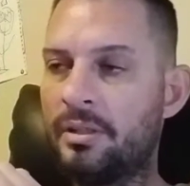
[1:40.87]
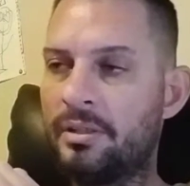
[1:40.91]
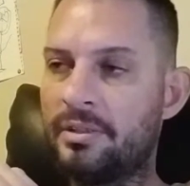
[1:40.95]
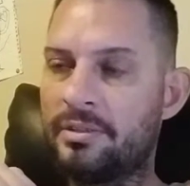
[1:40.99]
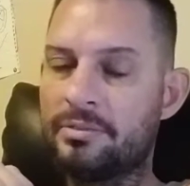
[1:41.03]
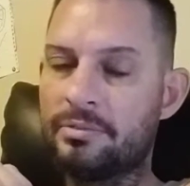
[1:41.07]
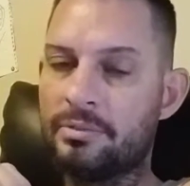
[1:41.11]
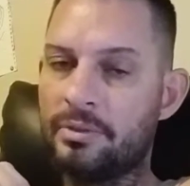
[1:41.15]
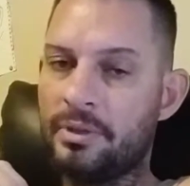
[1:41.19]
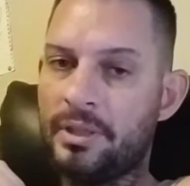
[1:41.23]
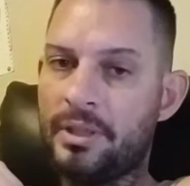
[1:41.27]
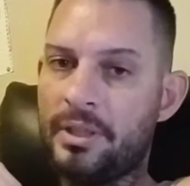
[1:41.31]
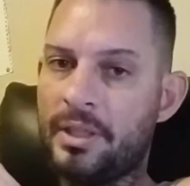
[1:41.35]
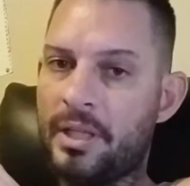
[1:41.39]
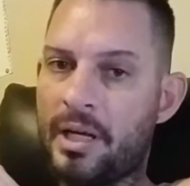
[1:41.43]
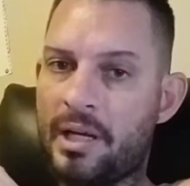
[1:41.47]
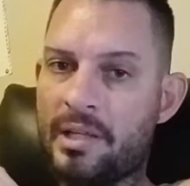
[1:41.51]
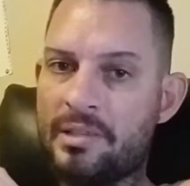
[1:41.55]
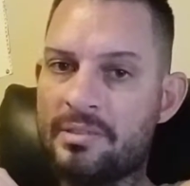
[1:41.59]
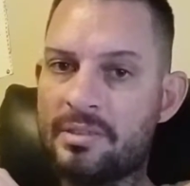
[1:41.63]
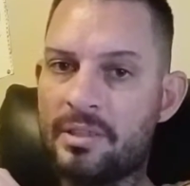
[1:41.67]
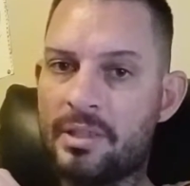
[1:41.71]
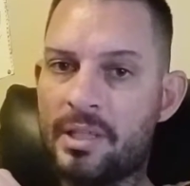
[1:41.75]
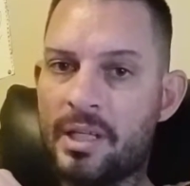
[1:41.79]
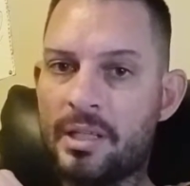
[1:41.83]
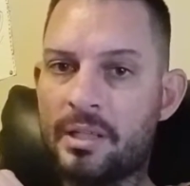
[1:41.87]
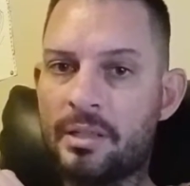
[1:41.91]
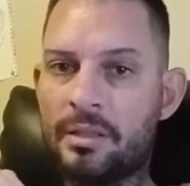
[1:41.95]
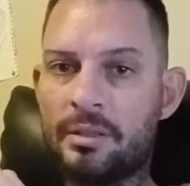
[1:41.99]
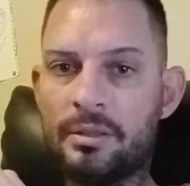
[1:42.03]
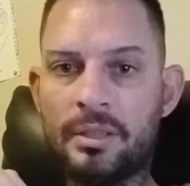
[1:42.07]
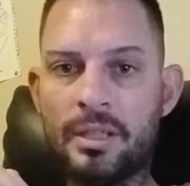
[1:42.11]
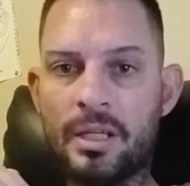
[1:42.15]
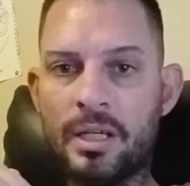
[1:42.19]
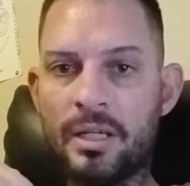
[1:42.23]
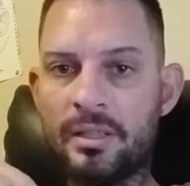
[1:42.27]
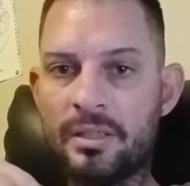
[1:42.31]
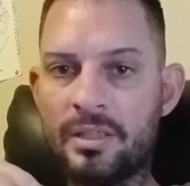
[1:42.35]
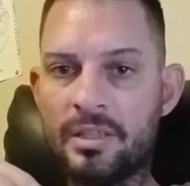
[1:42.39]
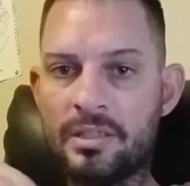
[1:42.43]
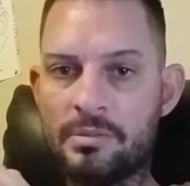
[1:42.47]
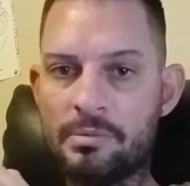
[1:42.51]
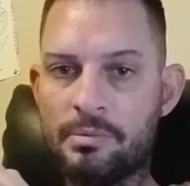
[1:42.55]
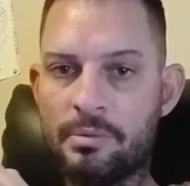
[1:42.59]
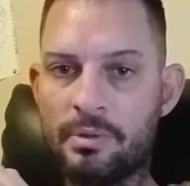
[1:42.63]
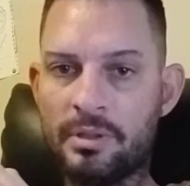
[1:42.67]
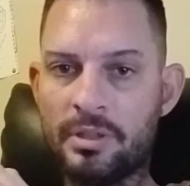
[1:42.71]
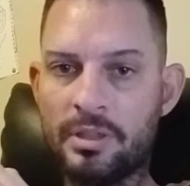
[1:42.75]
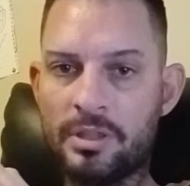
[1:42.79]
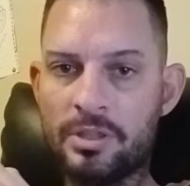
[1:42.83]
It's really nice. I like it a lot. It gets
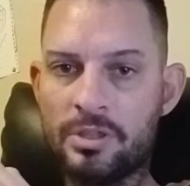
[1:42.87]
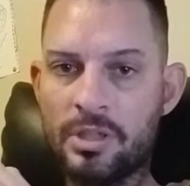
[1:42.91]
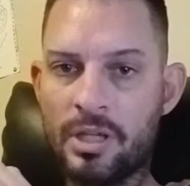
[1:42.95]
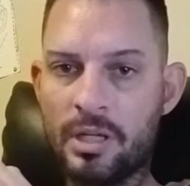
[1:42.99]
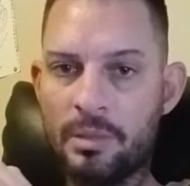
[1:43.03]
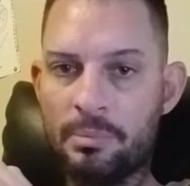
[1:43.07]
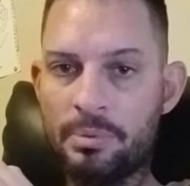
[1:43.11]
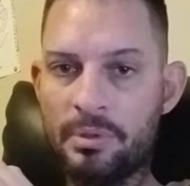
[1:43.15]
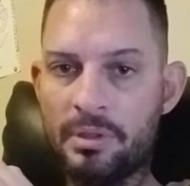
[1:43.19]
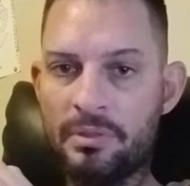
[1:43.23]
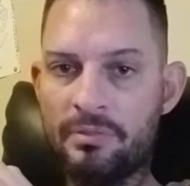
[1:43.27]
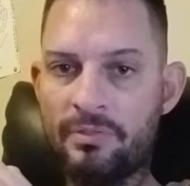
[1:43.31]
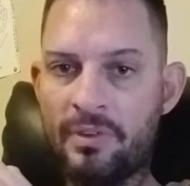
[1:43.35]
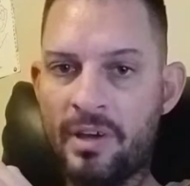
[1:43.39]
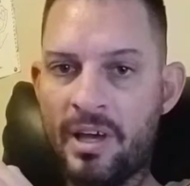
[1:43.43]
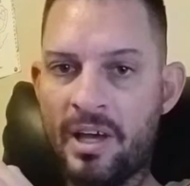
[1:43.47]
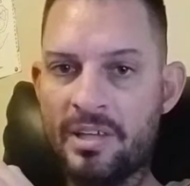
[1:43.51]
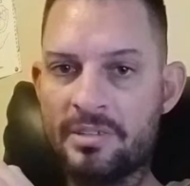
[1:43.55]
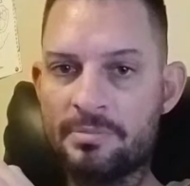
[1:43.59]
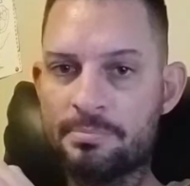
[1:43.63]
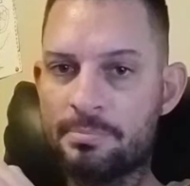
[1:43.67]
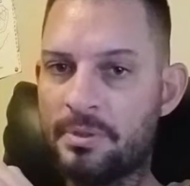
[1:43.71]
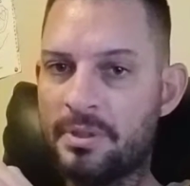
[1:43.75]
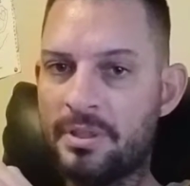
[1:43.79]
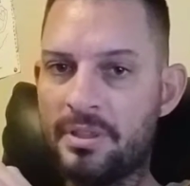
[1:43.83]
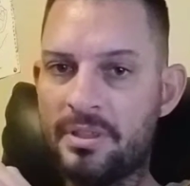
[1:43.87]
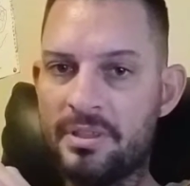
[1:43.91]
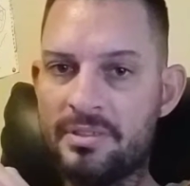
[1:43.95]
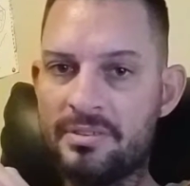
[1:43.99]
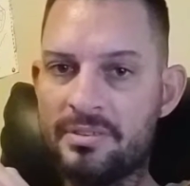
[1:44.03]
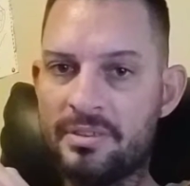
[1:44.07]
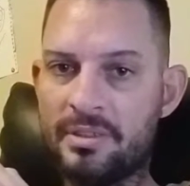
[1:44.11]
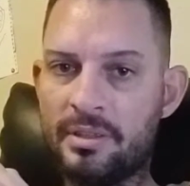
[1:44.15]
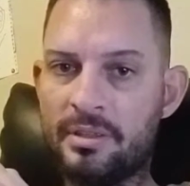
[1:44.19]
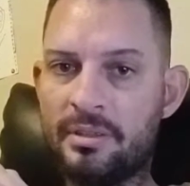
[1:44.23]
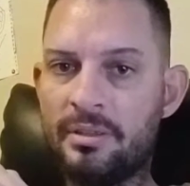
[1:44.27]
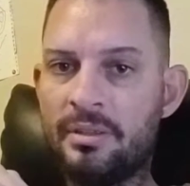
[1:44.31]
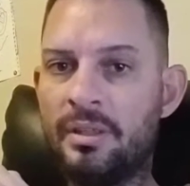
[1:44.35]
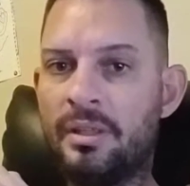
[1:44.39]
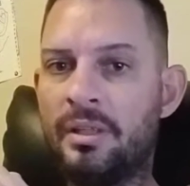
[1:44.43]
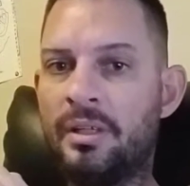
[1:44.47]
me around the track pretty fast, pretty easy.